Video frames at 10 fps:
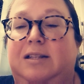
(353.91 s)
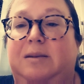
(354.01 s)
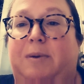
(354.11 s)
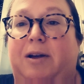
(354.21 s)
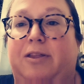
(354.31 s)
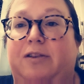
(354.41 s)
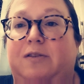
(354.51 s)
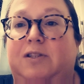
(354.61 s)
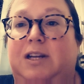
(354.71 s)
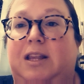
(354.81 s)
it's about
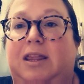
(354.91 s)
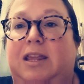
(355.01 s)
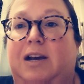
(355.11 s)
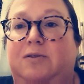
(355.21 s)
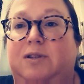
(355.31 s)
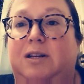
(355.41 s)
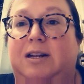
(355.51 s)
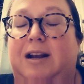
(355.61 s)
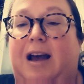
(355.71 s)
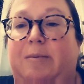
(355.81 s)

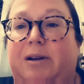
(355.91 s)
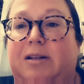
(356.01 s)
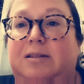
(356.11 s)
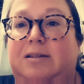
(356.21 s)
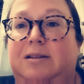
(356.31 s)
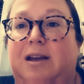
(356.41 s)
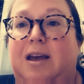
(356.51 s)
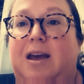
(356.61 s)
13,000 inhabitants.